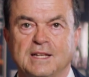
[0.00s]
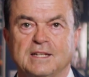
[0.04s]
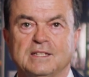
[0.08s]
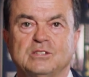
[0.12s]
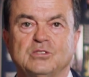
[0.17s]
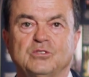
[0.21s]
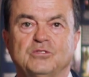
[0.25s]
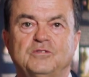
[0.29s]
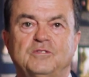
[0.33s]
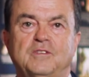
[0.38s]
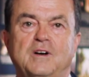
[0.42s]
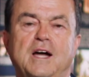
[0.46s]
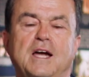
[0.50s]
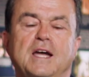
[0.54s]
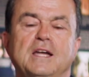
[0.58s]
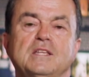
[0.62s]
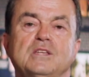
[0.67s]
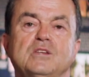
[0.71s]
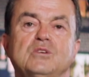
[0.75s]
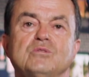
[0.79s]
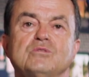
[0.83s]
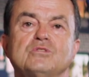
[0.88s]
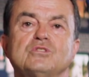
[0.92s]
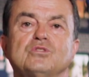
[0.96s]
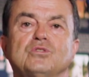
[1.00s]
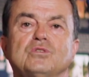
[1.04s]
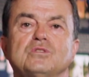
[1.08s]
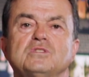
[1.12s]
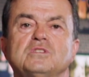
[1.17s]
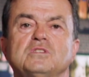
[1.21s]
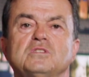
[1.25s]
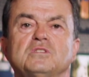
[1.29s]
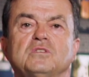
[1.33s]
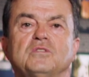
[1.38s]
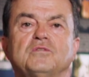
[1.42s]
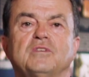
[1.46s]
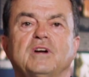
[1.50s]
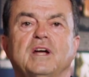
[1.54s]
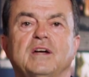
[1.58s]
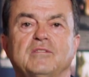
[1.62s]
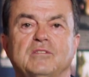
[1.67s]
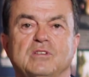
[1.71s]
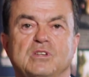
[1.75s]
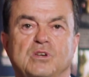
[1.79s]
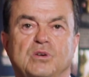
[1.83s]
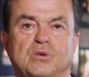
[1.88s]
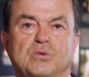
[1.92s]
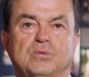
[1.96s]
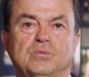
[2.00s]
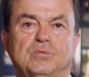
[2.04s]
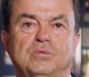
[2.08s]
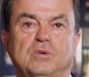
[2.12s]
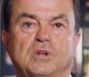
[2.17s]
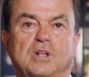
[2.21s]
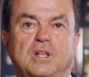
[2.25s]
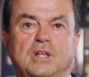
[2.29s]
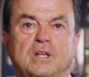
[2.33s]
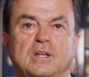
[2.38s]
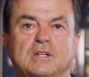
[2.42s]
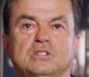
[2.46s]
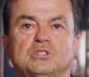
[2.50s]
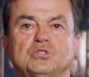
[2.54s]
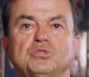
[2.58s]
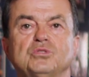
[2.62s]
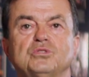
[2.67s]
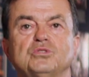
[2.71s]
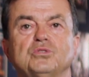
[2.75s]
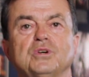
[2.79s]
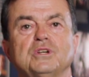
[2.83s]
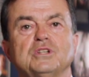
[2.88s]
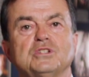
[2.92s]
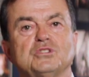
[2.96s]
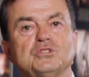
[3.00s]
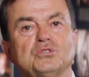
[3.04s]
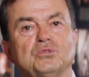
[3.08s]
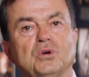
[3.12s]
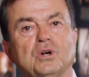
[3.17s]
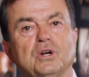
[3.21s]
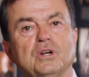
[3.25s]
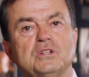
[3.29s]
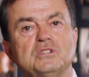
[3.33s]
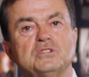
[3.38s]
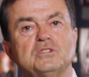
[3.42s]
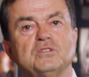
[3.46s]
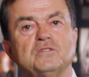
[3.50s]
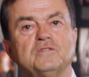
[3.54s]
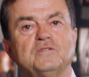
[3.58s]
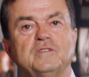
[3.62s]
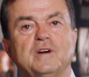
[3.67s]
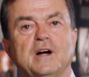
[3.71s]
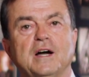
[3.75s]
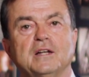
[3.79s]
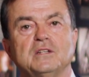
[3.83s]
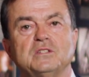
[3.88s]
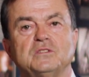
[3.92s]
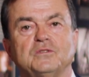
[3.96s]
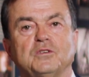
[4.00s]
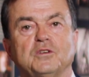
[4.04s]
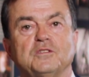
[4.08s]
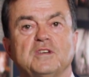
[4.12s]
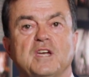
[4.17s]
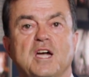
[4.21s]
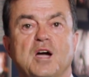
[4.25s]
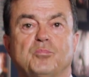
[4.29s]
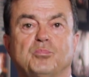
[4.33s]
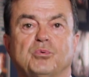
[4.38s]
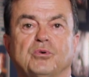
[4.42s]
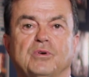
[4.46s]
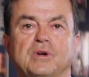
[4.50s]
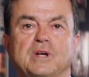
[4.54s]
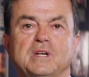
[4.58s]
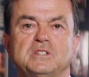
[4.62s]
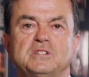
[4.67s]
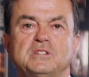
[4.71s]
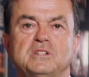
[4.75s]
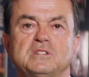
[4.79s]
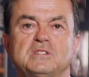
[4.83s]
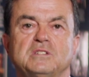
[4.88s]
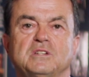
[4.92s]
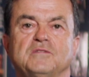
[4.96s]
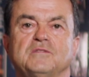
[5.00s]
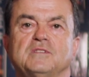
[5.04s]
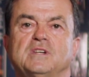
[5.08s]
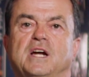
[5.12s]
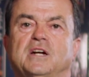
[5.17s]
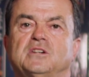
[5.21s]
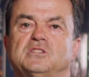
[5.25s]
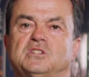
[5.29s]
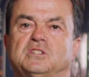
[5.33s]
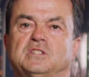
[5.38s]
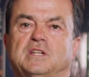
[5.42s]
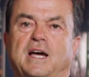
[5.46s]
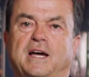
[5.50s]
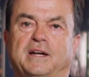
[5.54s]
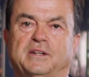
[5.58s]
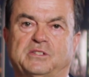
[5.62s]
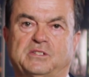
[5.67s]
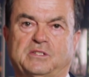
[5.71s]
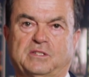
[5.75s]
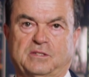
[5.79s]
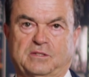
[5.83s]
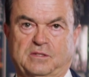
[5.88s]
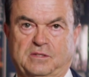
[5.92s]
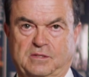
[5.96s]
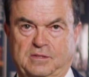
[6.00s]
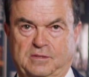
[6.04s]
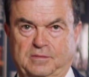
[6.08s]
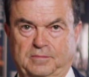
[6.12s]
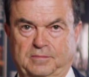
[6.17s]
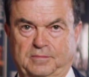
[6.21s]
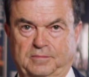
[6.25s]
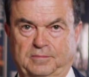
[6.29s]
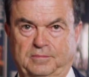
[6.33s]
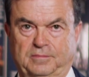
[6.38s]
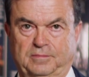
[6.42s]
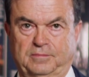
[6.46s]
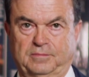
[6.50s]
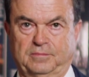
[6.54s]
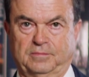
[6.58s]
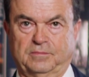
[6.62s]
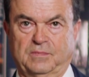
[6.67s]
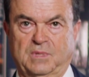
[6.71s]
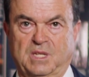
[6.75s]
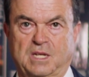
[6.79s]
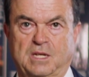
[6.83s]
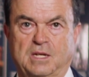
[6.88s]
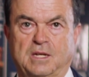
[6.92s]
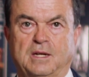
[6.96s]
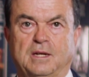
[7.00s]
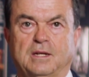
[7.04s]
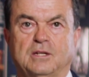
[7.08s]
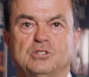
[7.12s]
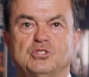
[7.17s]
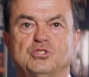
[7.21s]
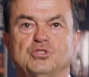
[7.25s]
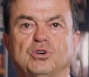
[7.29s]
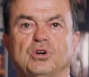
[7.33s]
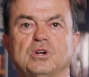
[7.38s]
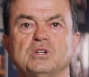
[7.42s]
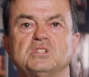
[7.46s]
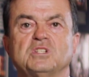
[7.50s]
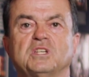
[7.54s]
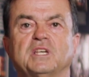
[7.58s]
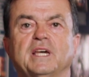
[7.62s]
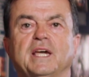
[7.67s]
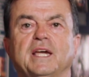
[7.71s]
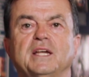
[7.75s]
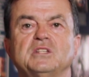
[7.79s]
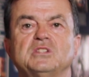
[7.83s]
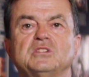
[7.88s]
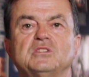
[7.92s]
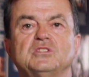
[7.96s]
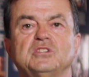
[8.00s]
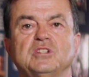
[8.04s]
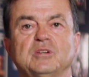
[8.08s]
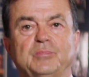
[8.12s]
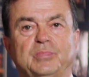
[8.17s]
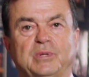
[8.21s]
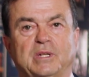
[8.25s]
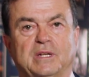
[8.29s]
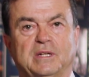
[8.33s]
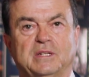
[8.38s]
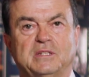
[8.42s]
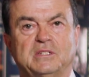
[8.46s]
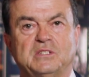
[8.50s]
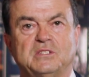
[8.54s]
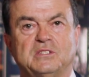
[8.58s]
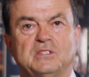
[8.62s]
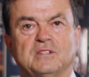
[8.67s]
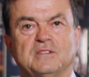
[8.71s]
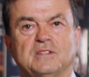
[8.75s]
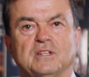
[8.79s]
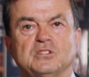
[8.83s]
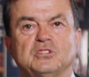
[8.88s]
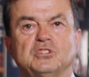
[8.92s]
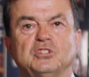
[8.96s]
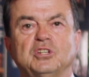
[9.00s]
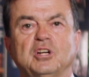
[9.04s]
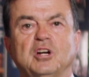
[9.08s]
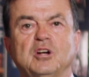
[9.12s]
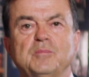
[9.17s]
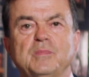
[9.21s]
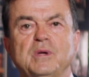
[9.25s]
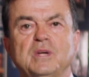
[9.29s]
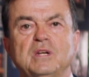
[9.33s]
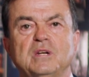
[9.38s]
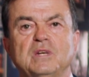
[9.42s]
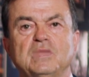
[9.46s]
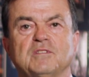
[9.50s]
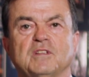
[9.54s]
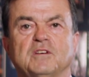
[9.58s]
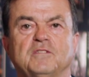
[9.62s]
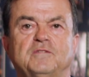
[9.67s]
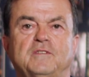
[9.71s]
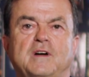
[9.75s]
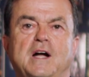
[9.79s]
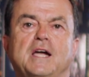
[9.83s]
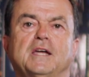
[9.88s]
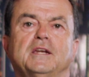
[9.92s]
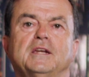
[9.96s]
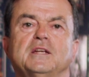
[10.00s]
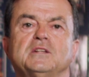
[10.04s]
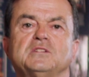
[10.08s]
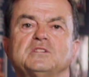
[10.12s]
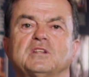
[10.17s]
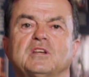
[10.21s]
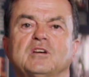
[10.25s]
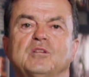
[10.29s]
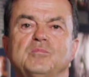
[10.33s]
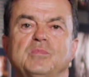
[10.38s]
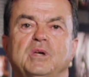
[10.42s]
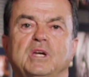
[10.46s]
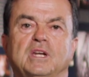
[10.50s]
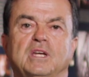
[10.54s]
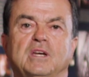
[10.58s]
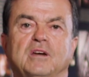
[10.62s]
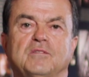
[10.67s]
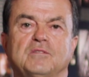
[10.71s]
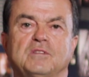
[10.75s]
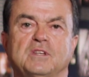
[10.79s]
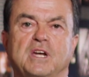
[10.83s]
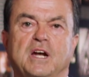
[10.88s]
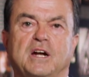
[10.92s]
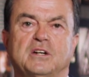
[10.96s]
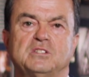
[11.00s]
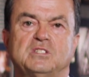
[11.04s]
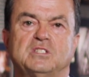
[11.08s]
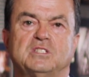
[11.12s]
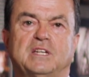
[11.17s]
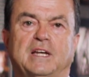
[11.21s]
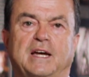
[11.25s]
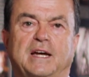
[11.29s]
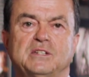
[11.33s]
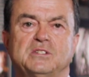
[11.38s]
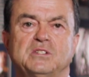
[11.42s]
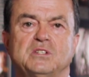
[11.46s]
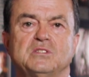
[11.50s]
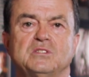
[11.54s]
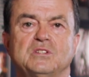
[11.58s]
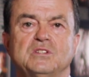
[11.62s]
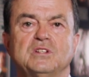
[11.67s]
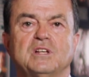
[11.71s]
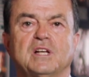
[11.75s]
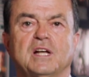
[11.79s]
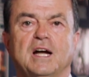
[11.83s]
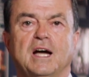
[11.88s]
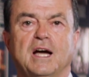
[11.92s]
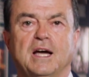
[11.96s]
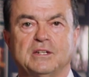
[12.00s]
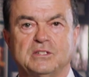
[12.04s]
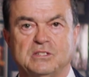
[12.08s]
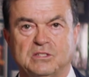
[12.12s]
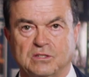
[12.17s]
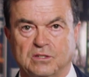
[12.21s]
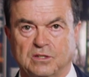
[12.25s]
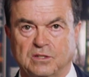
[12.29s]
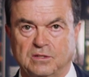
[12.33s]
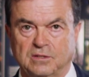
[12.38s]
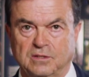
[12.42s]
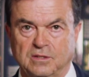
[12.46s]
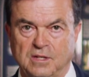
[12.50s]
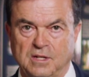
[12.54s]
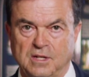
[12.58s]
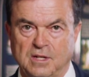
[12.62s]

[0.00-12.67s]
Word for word: to find new sources of revenue due to a shortage of funds for the operations of the Archdiocese. George K. Timplis, the chairman of the Finance Committee of the Archdiocesan Council